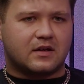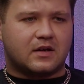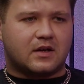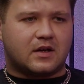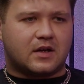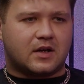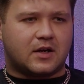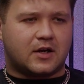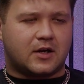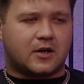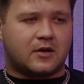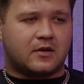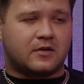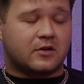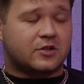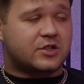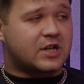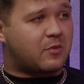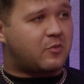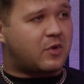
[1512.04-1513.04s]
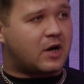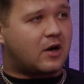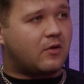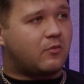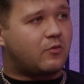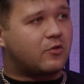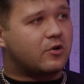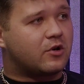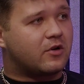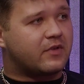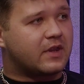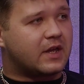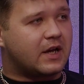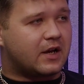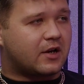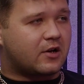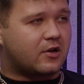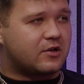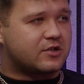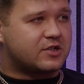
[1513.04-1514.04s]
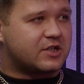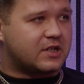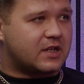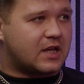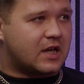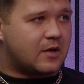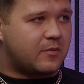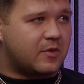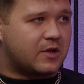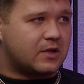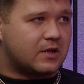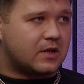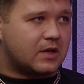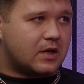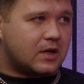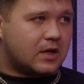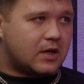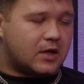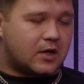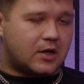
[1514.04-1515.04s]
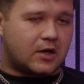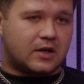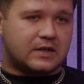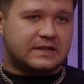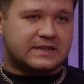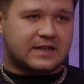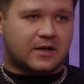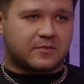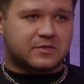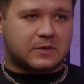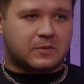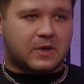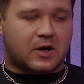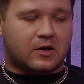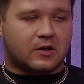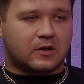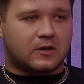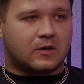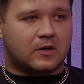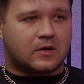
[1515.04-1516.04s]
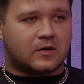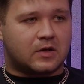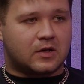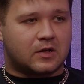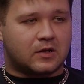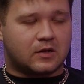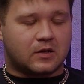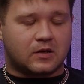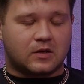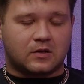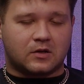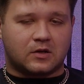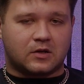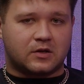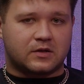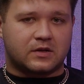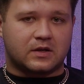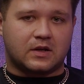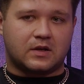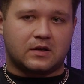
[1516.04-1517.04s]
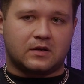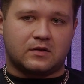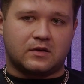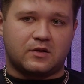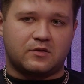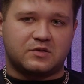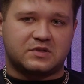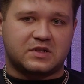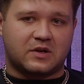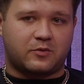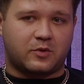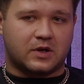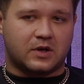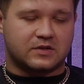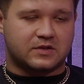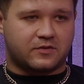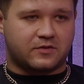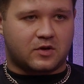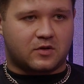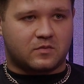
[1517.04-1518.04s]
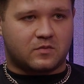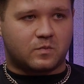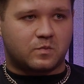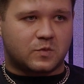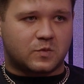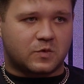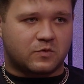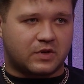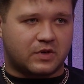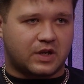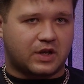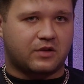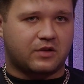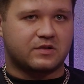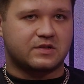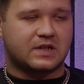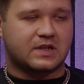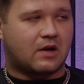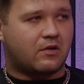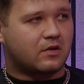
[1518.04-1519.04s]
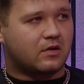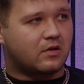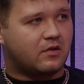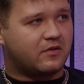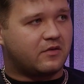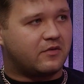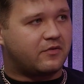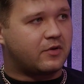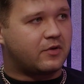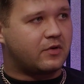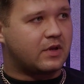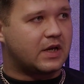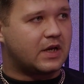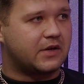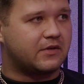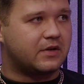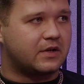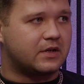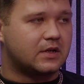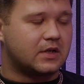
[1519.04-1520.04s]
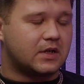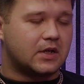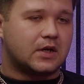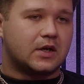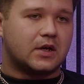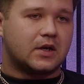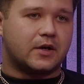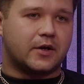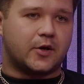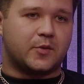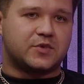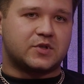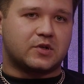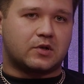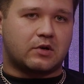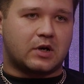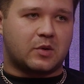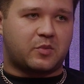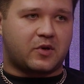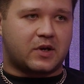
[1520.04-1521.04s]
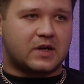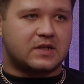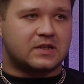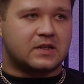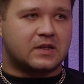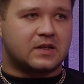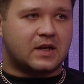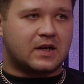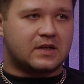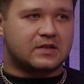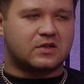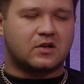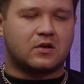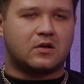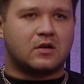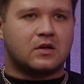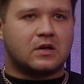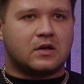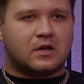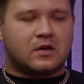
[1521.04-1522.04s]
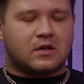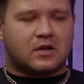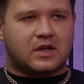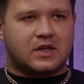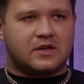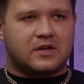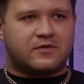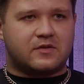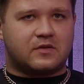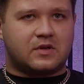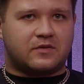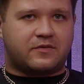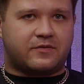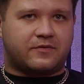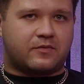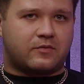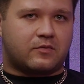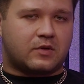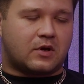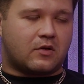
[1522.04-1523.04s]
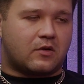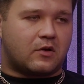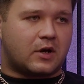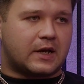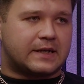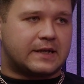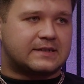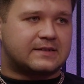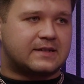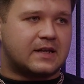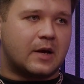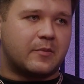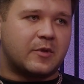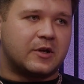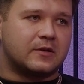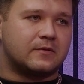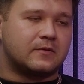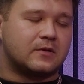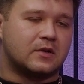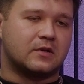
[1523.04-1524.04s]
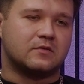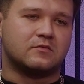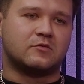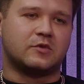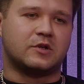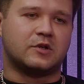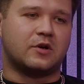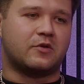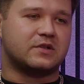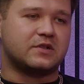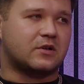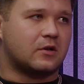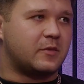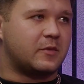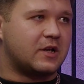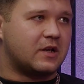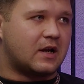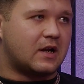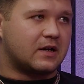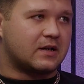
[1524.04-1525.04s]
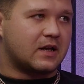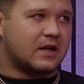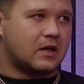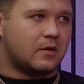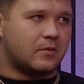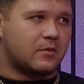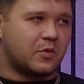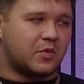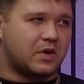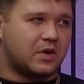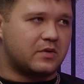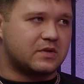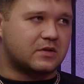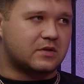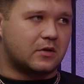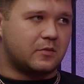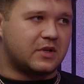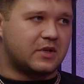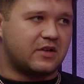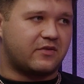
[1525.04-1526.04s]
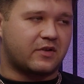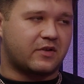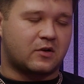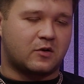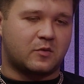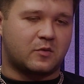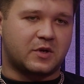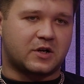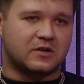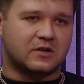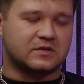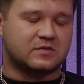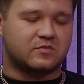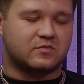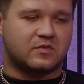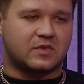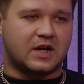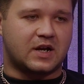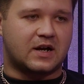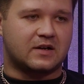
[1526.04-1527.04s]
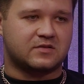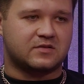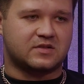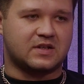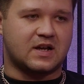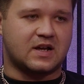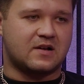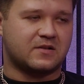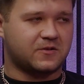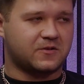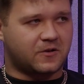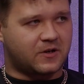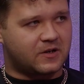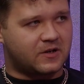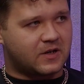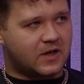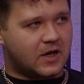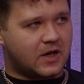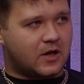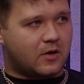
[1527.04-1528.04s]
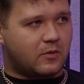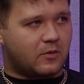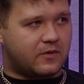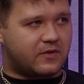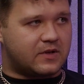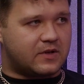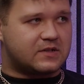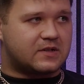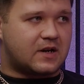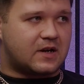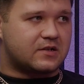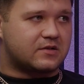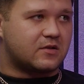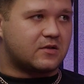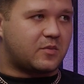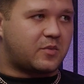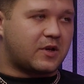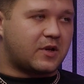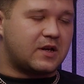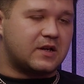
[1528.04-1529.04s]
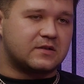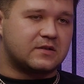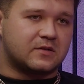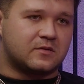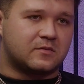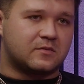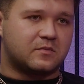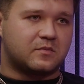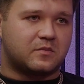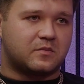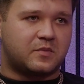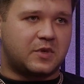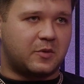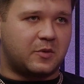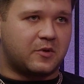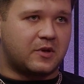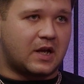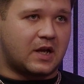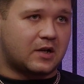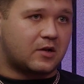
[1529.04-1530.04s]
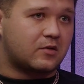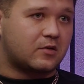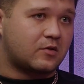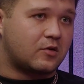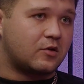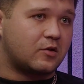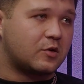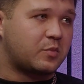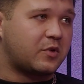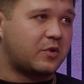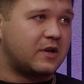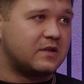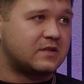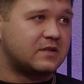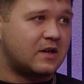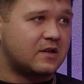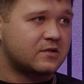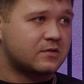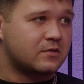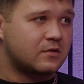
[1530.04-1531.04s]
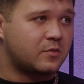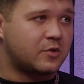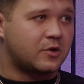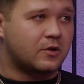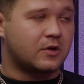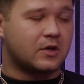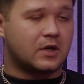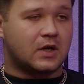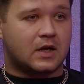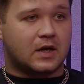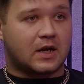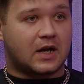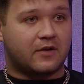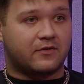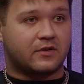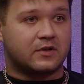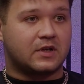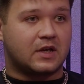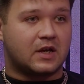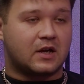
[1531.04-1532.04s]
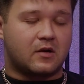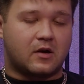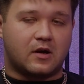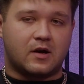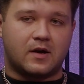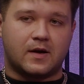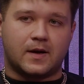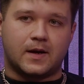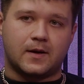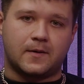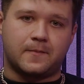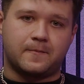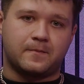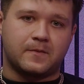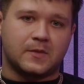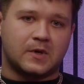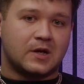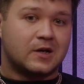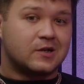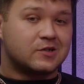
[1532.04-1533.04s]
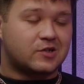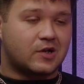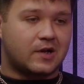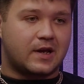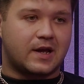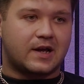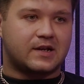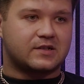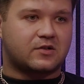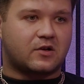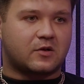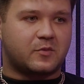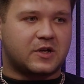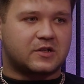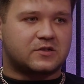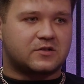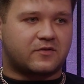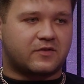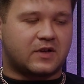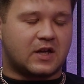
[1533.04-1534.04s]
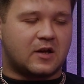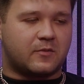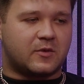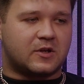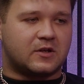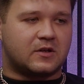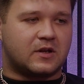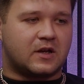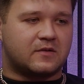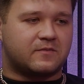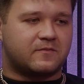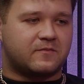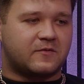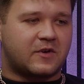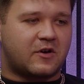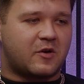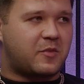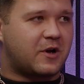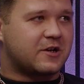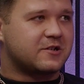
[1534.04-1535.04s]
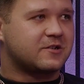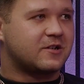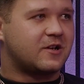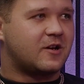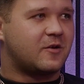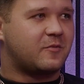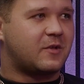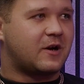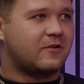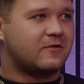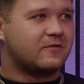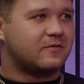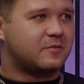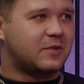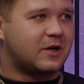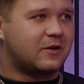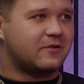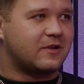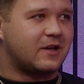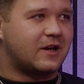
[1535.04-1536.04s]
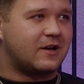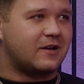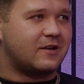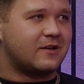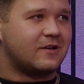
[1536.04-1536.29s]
Jack Brown were over there coaching them. He's helped them out a load. And New South Wales have got ridiculous talent going through there and some great players in there. So even if we go against them and we know it's going to be an hard game and we know it's going to be difficult because they are star-studded with international players and people that could play international but haven't yet. So yeah, it's going to be a tough game, and they're very passionate about their